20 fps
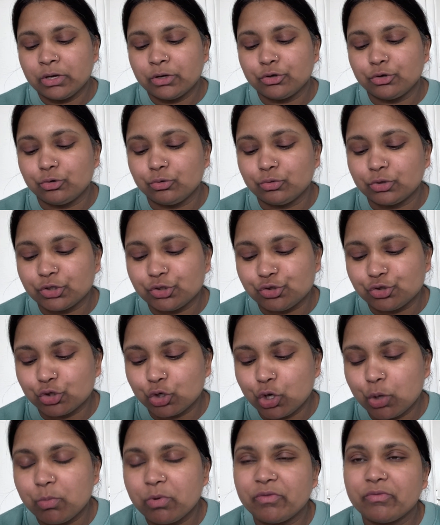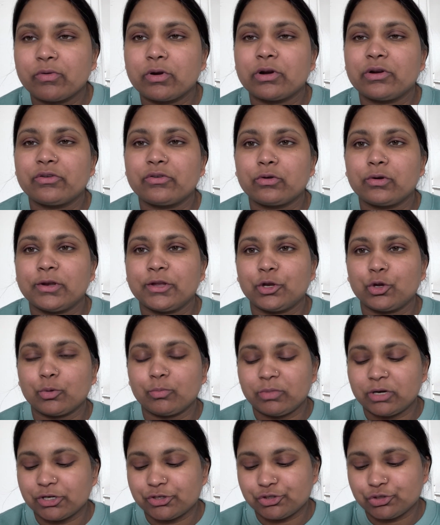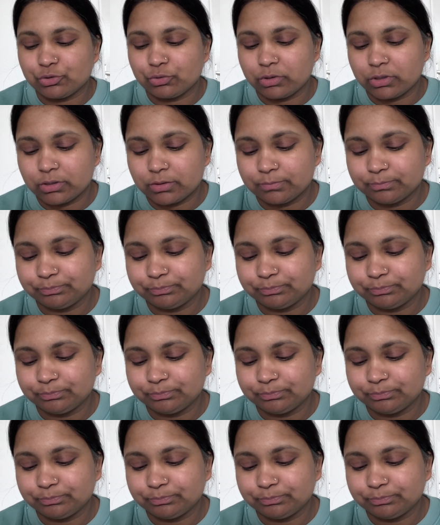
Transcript: do the job of controlling your blood sugar.